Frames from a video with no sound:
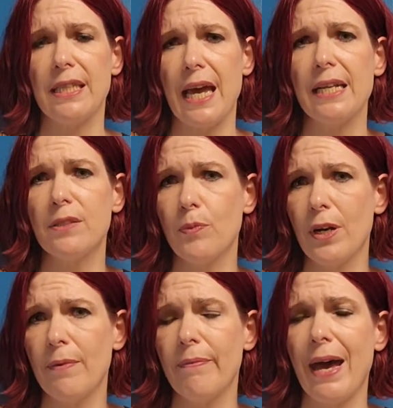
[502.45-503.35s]
That is
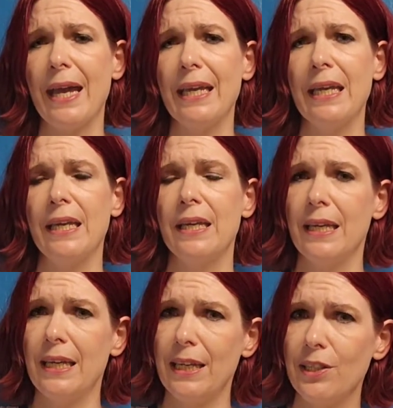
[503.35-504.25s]
one of my
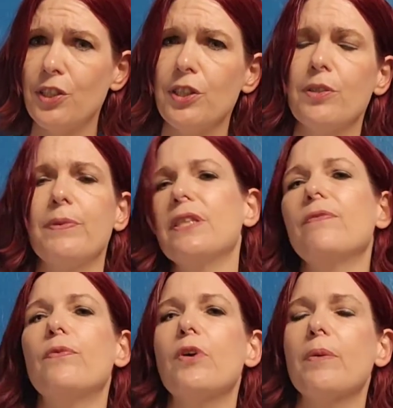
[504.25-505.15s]
issues with the
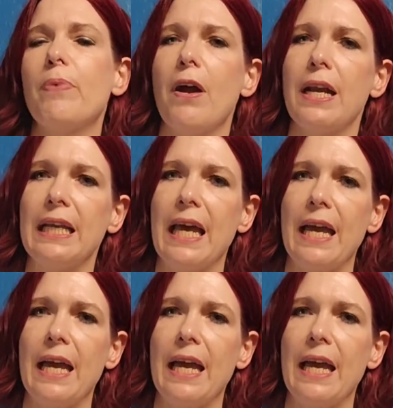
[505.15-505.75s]
Forward Party.